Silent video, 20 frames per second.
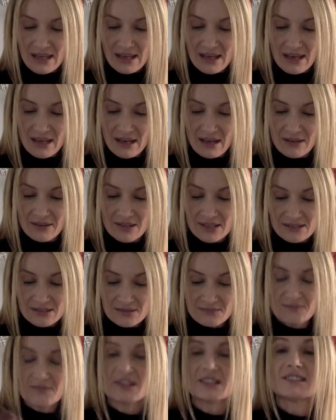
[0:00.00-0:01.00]
uh,
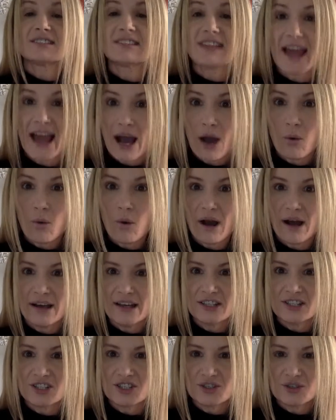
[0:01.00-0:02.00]
this this tower
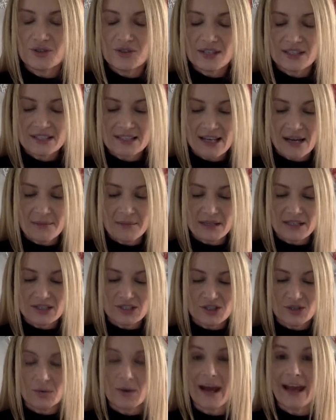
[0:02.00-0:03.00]
issue that's coming
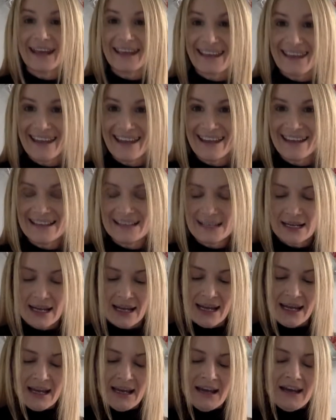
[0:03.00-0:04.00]
to a head.
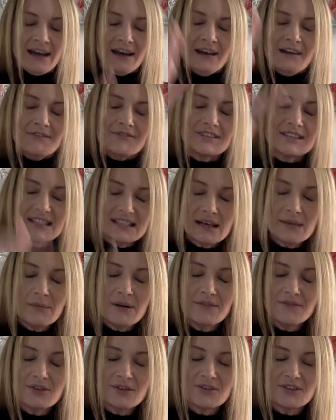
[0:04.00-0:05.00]
For some
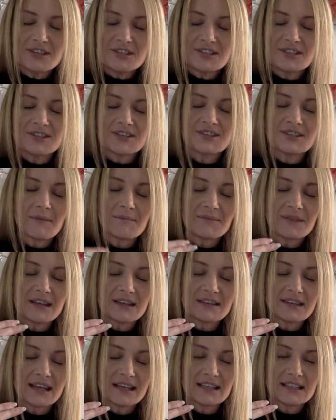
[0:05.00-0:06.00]
of you, this is
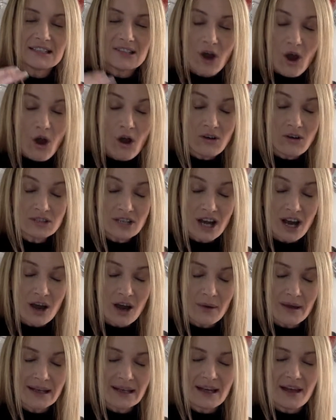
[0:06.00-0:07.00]
something that is
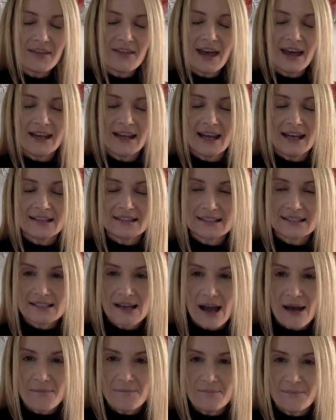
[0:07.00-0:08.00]
ongoing that has
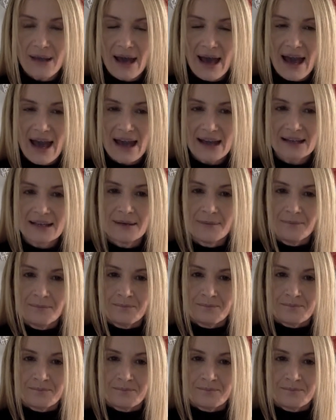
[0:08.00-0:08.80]
come back